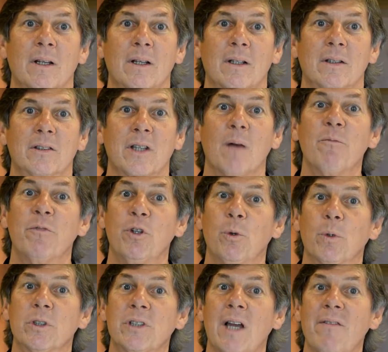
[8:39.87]
Some
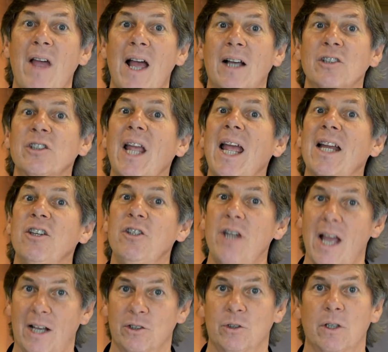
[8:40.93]
viewers have asked, and
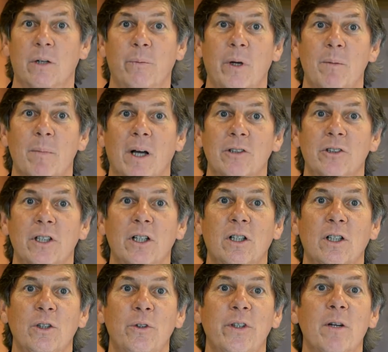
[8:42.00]
yes, we must
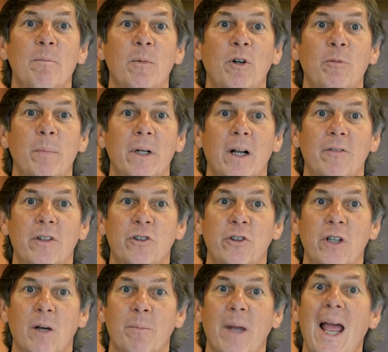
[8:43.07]
include the movement of the
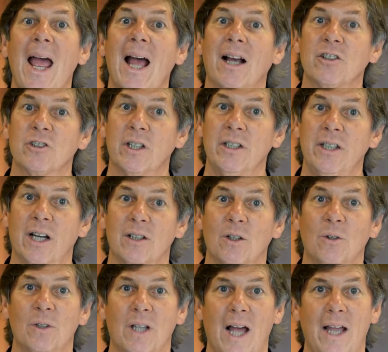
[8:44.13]
ship as a
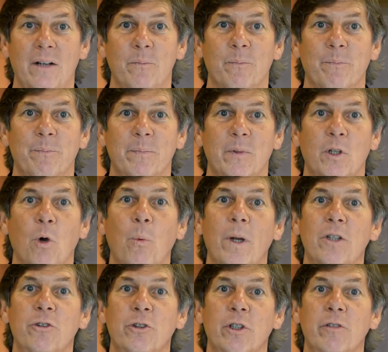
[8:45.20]
yellow light. The
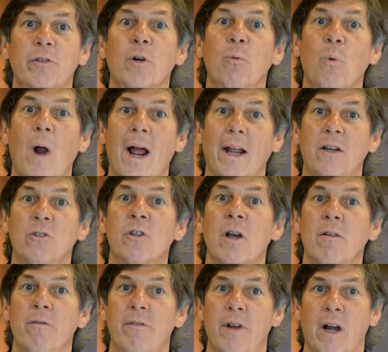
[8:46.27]
Windsurf rides
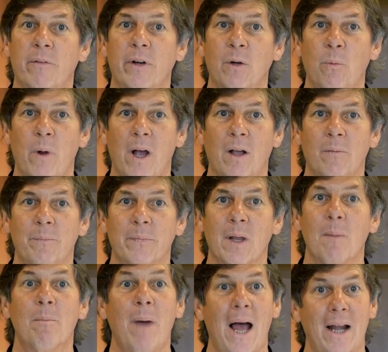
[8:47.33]
very well,
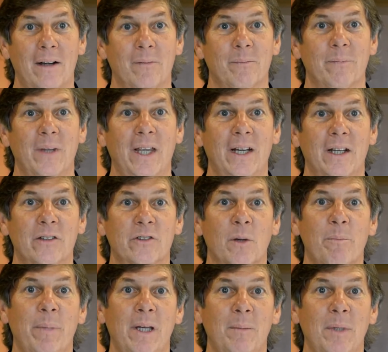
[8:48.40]
but it is a
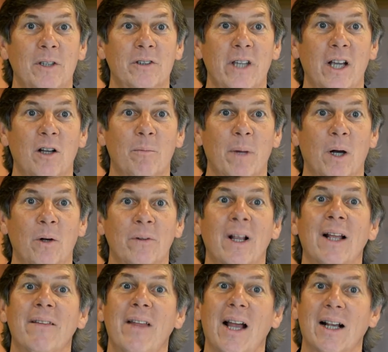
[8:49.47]
beamy sailboat
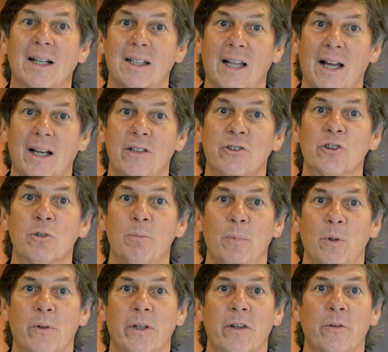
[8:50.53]
that glides
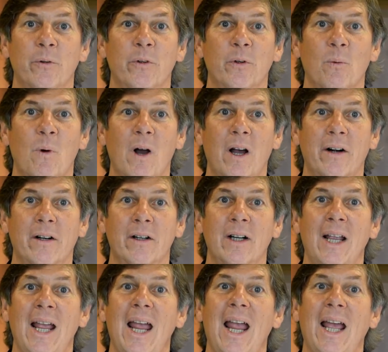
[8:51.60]
smoothly through the water,
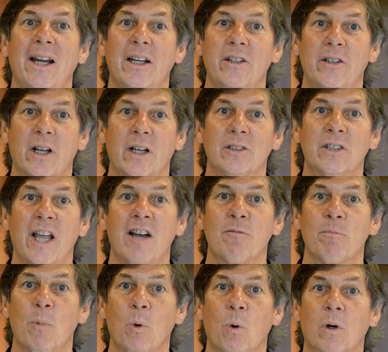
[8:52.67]
and it does
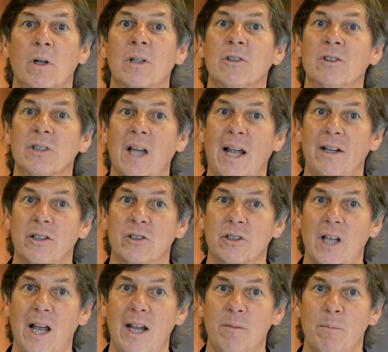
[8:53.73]
have more
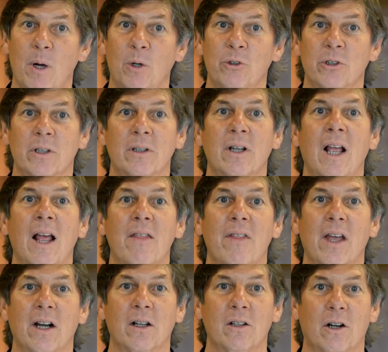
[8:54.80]
side-to-side motion
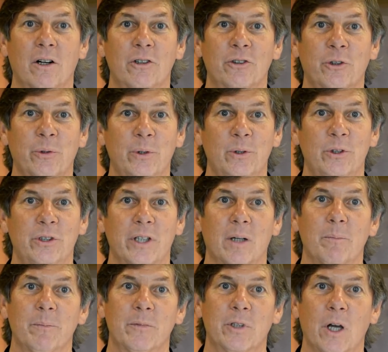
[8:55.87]
than a large cruise
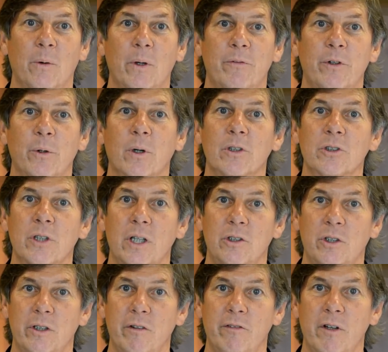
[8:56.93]
ship. So if you are
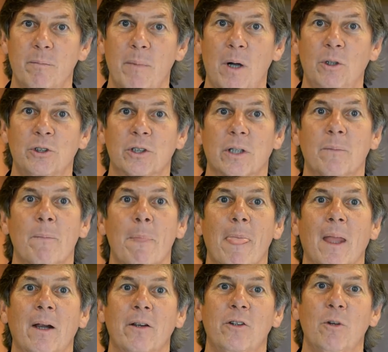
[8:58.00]
sensitive to motion,
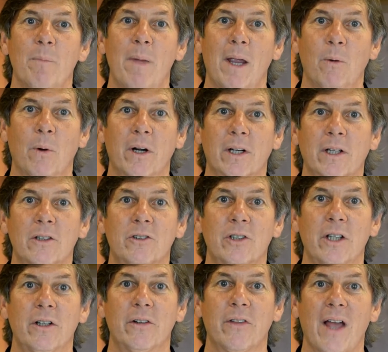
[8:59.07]
you may want to
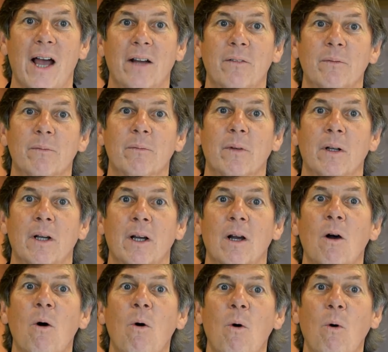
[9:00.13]
consider that,
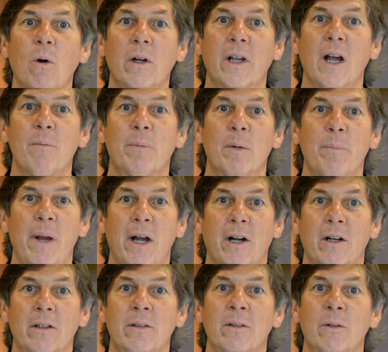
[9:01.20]
or come
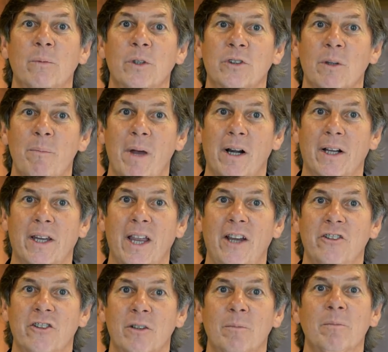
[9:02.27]
prepared with some
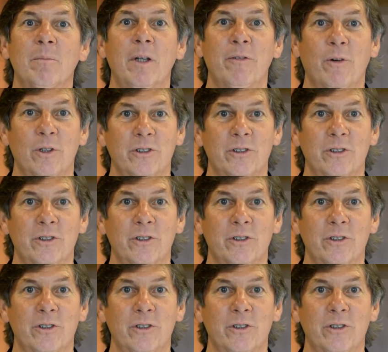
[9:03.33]
medication before